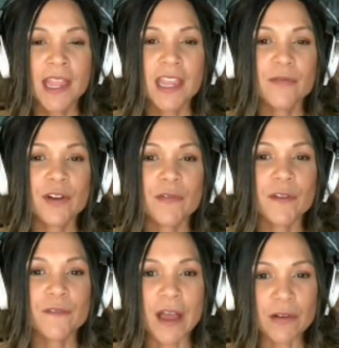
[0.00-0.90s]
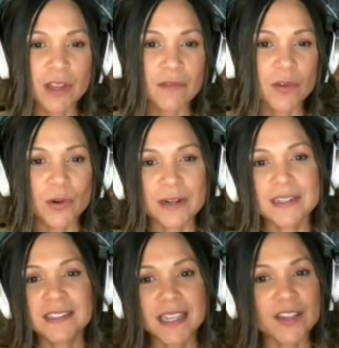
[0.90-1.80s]
even of the founding of the
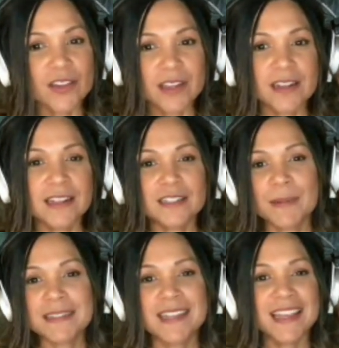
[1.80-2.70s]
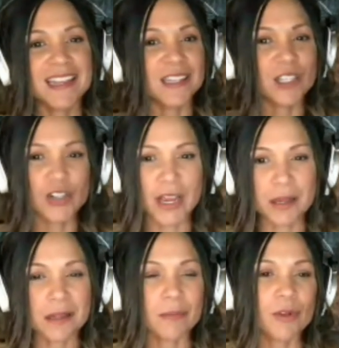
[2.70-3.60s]
organization, is by saying in the
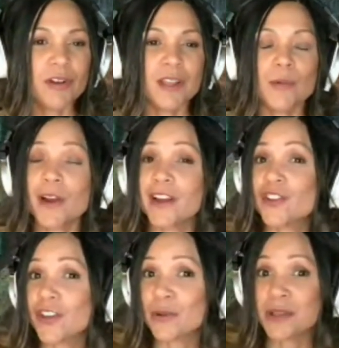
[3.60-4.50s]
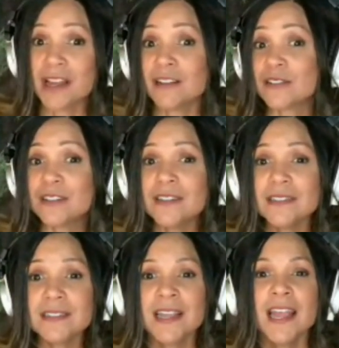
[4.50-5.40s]
trans community, we are each other's elders,